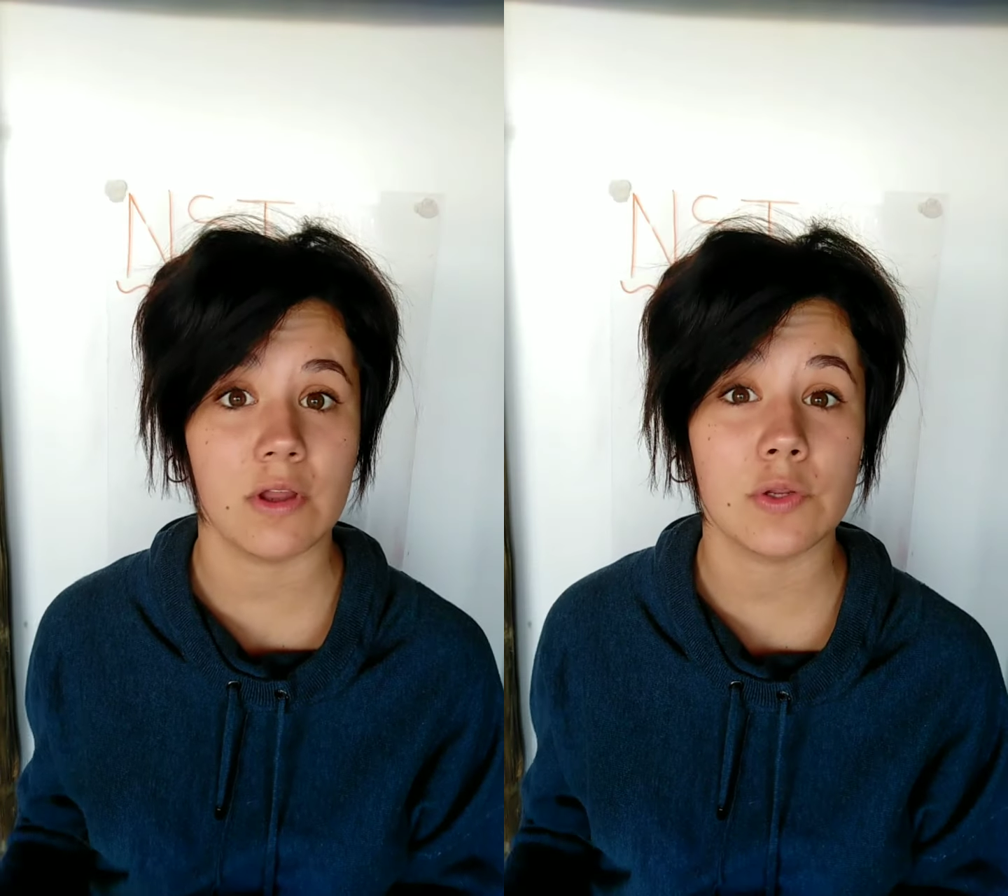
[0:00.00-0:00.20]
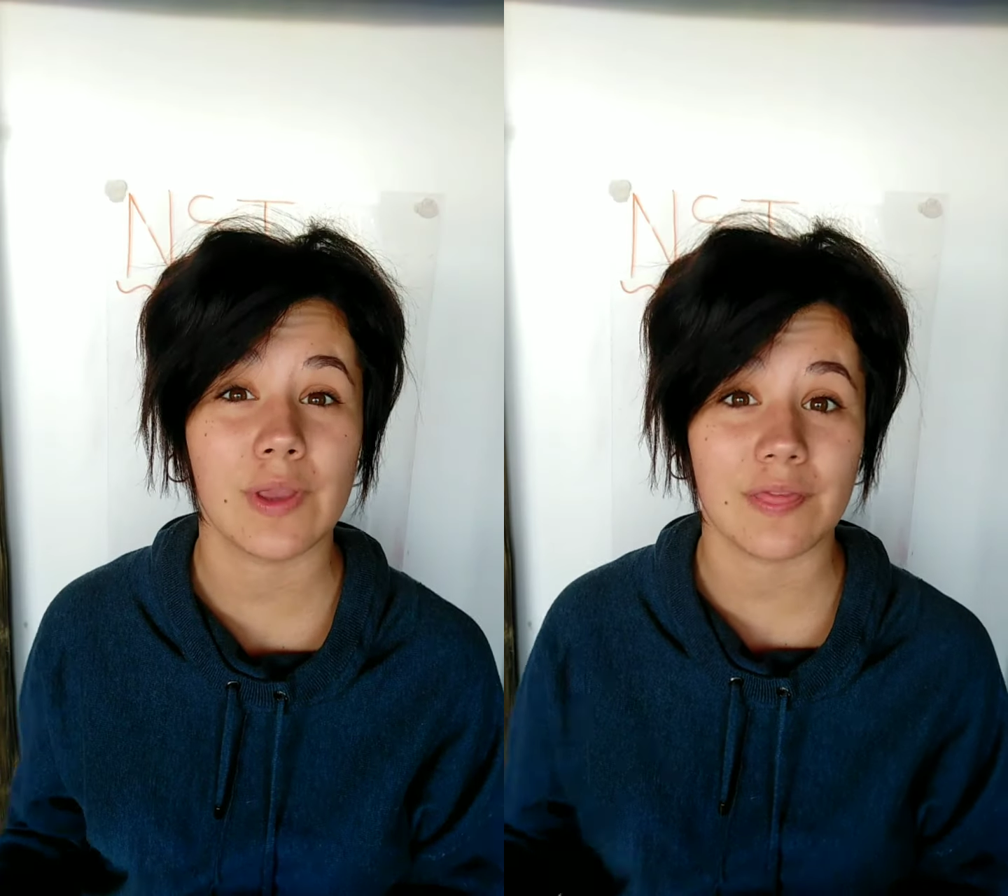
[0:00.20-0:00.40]

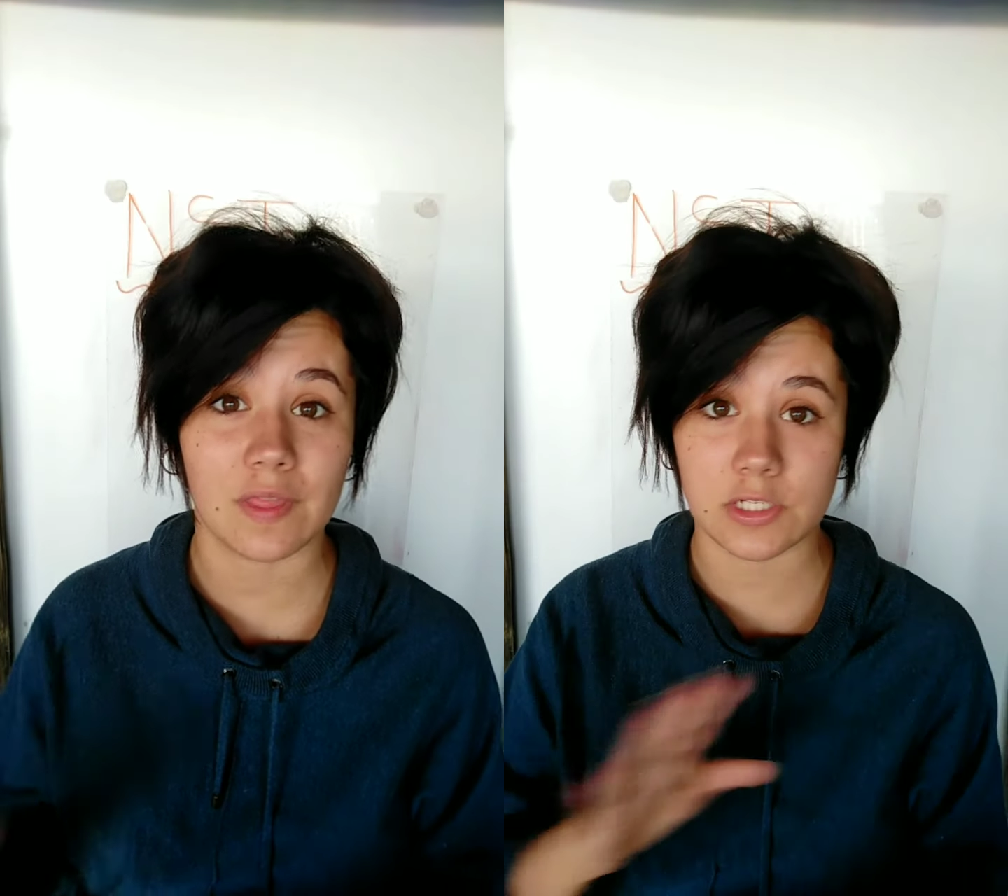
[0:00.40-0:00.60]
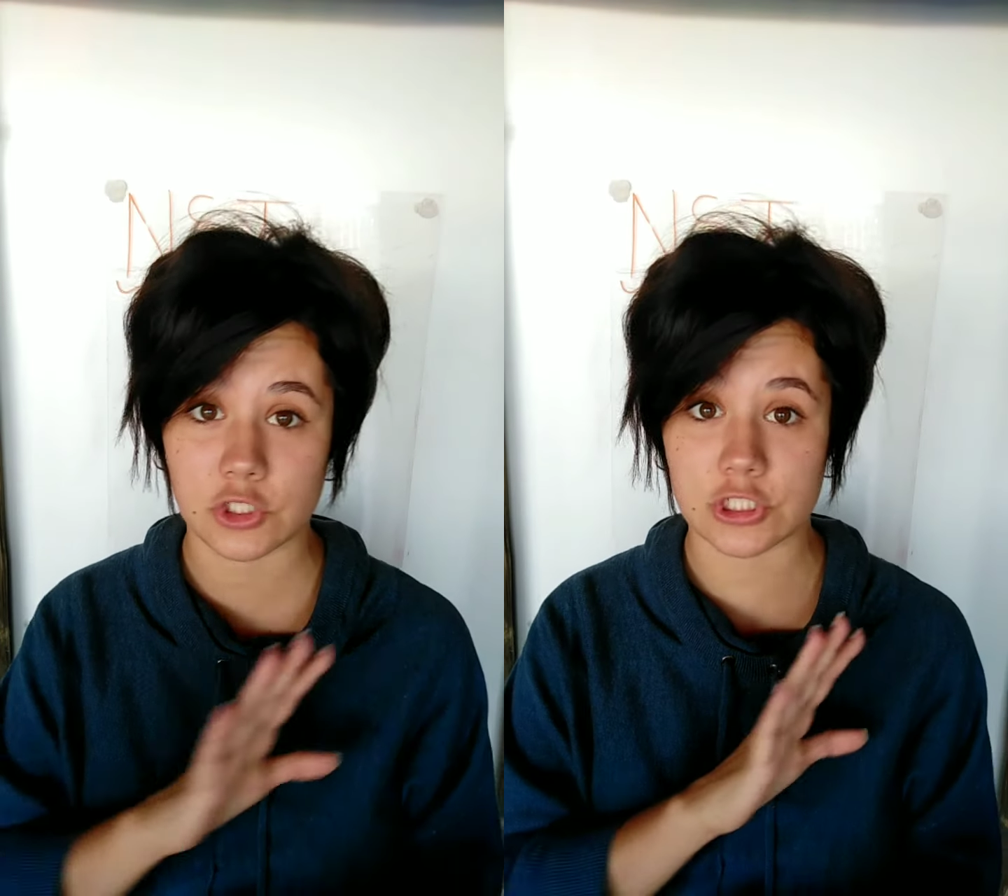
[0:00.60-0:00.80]
You can
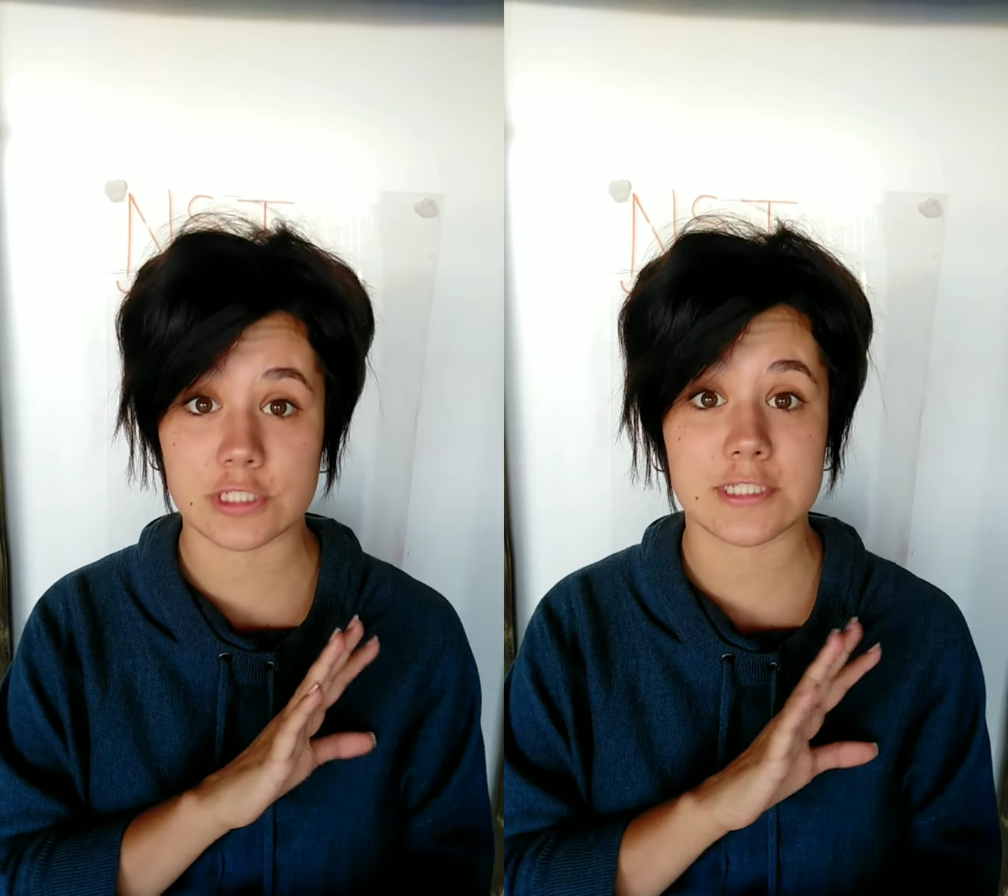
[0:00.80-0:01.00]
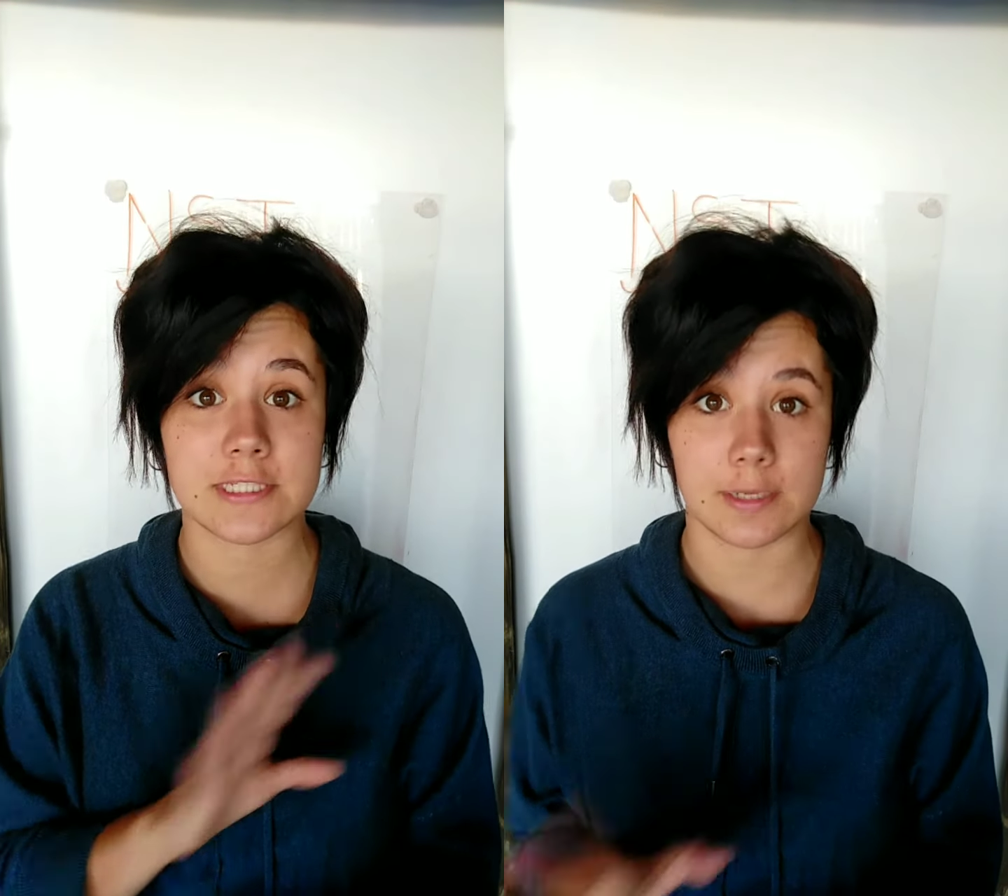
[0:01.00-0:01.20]
then just
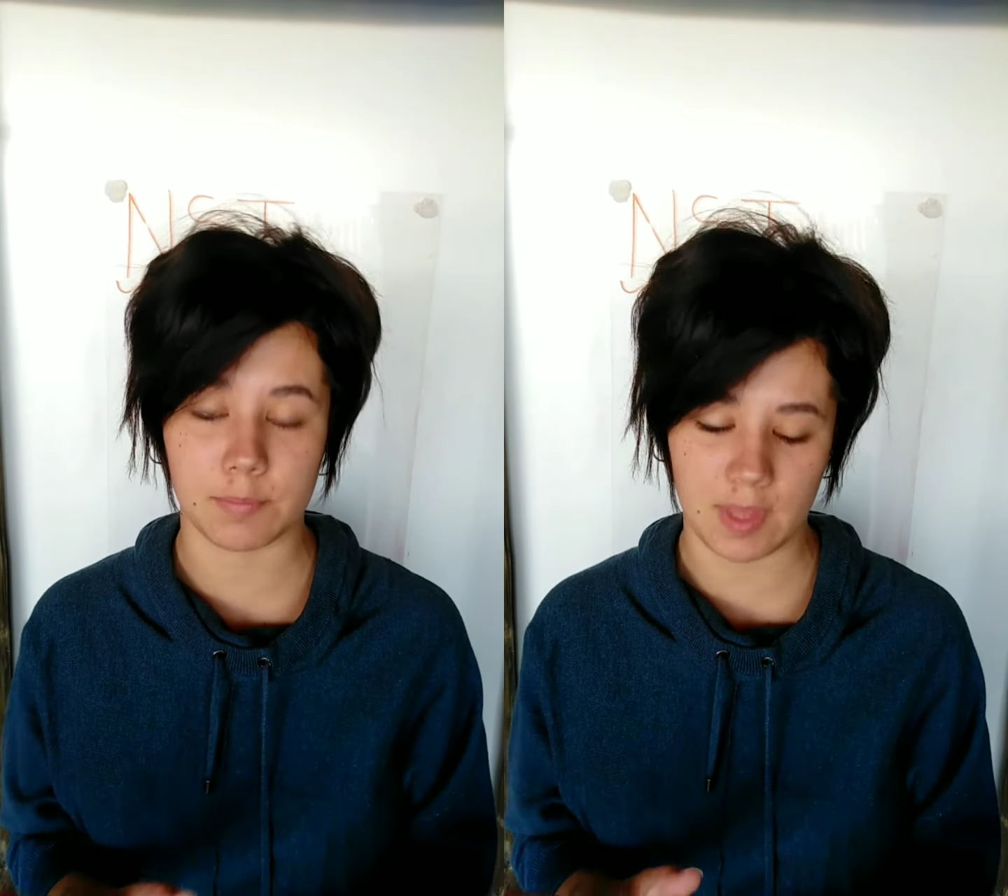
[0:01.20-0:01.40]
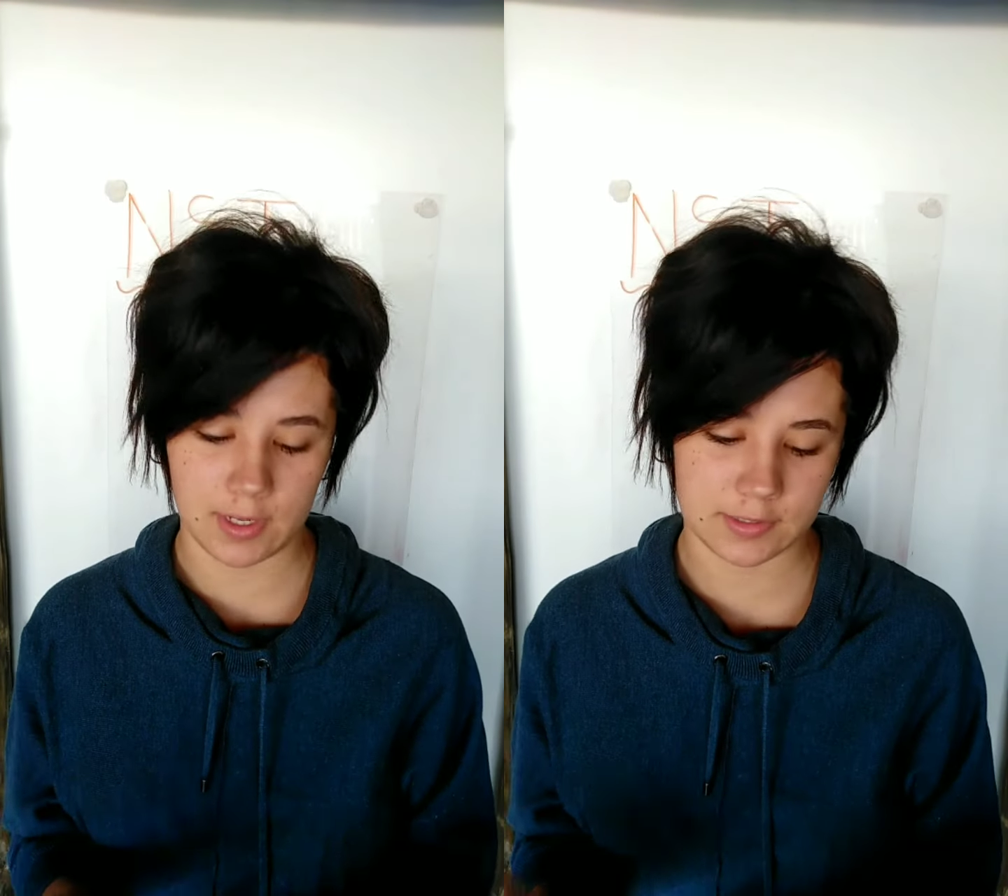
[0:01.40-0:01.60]
skip
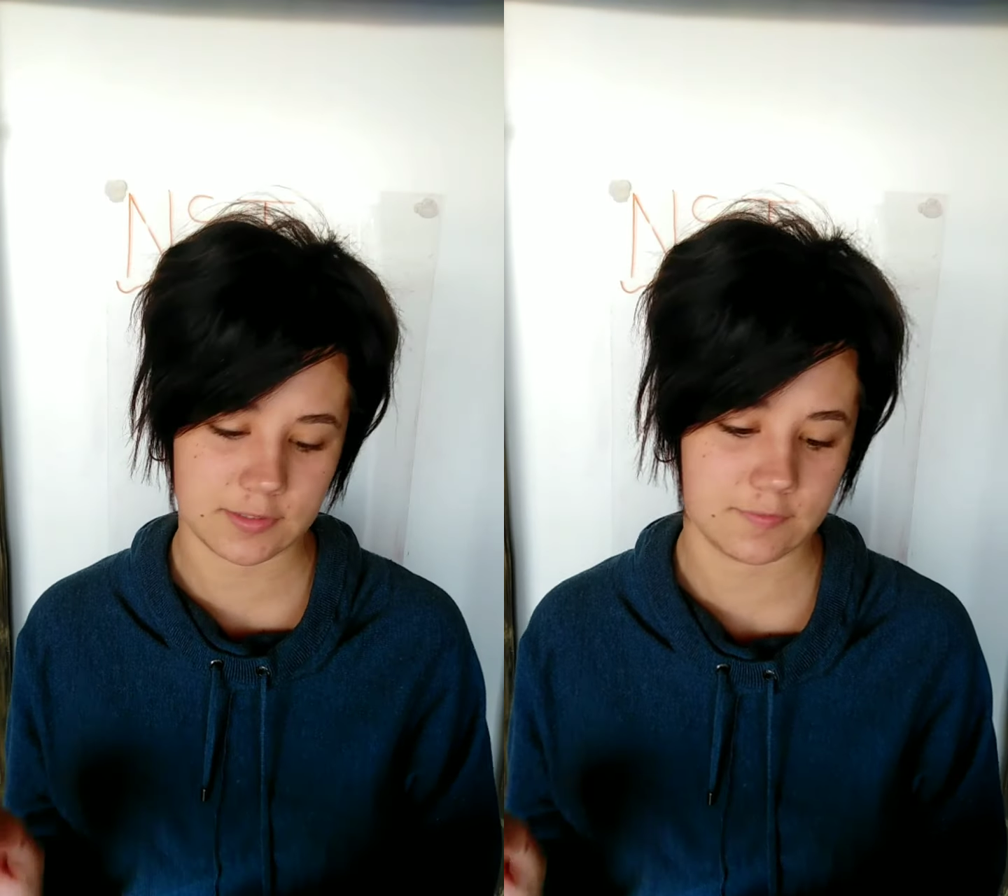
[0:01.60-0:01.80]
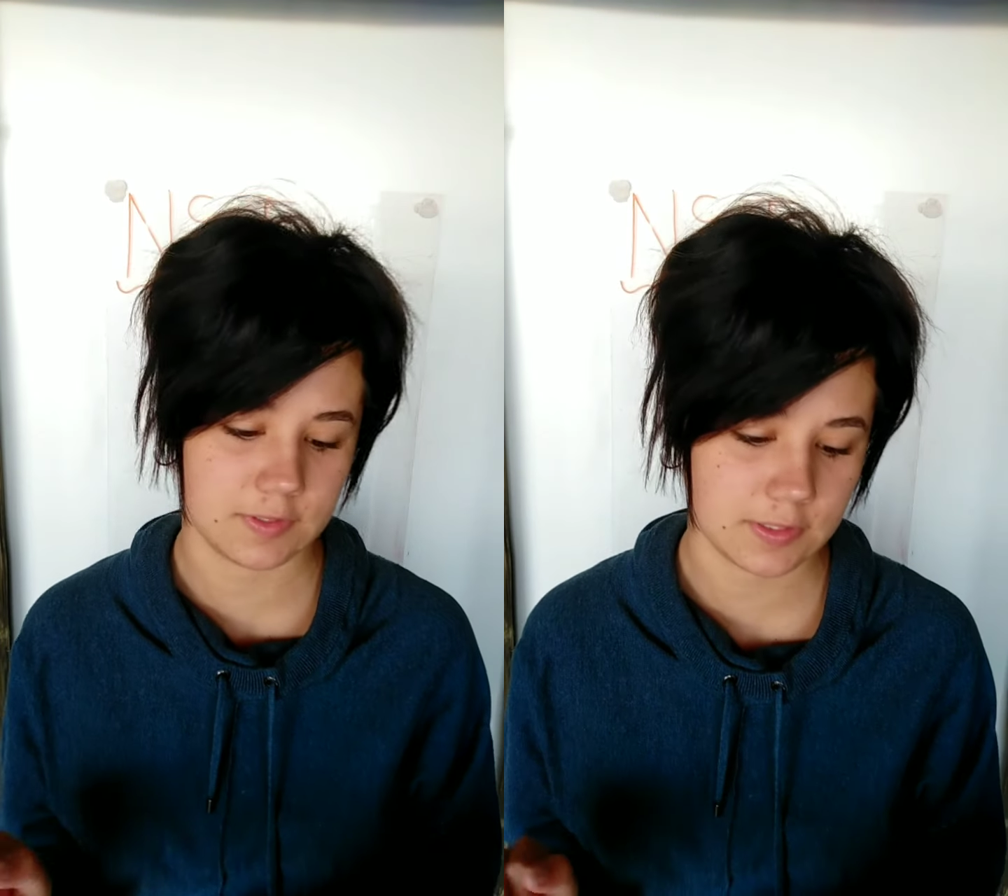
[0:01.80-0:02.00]
that
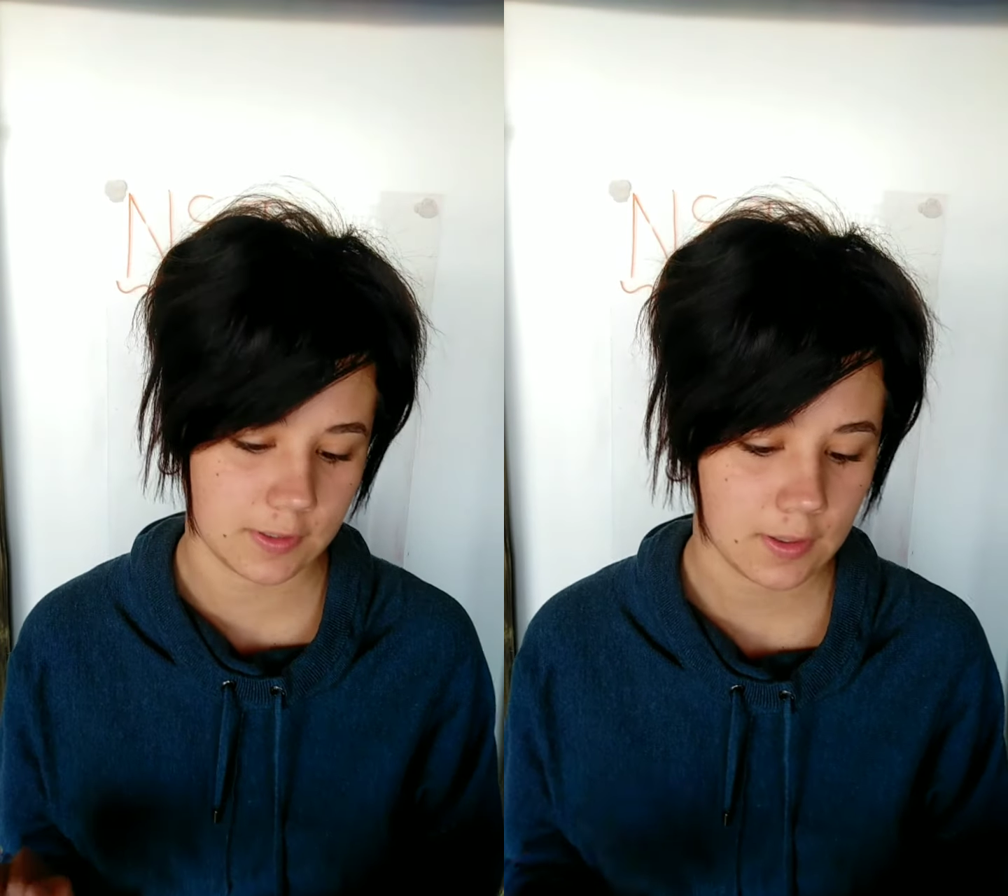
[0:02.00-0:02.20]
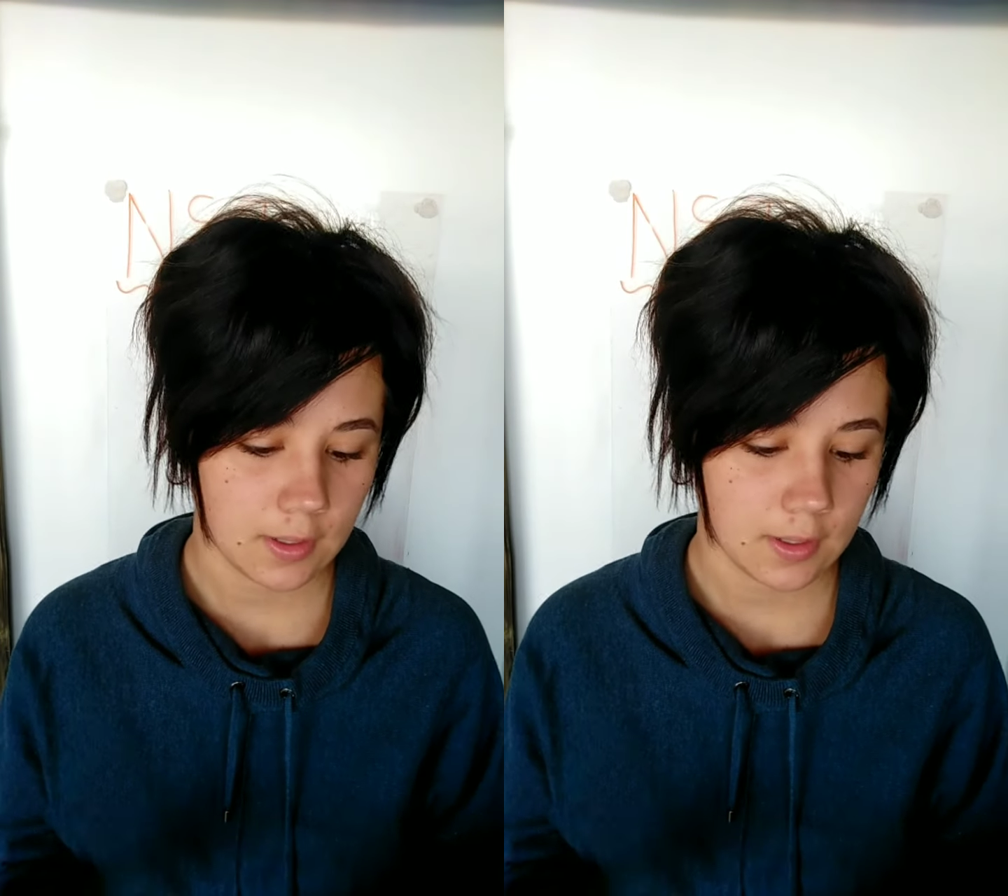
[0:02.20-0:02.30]
activity.